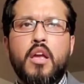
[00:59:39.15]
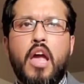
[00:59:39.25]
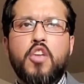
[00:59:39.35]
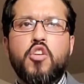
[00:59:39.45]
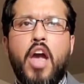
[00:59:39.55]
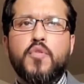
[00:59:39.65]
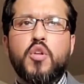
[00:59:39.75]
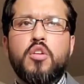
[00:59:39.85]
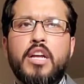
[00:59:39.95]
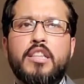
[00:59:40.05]
And you have to
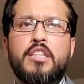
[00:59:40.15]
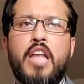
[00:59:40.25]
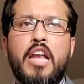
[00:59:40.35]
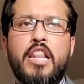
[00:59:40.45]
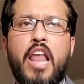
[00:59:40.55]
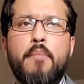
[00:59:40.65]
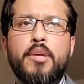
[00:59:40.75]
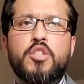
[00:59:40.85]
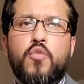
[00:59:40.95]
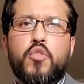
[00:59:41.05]
look at the
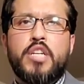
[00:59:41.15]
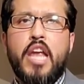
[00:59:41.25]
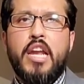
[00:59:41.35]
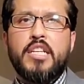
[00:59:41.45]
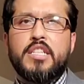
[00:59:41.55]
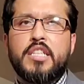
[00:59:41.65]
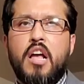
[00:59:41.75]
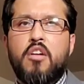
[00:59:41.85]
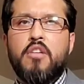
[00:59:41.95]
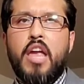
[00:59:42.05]
dynamics of your dating
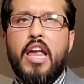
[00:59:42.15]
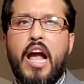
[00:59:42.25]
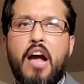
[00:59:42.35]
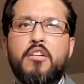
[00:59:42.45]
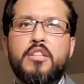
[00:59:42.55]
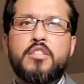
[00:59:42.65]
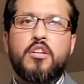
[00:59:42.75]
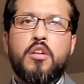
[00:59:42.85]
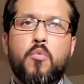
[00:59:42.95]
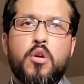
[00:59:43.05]
style and how it's
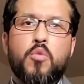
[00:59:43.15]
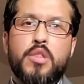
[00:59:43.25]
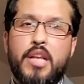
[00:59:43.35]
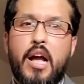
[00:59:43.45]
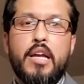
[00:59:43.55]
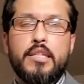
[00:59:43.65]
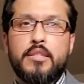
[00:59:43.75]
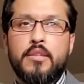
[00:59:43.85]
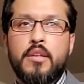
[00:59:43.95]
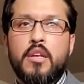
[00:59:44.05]
going to work with guys.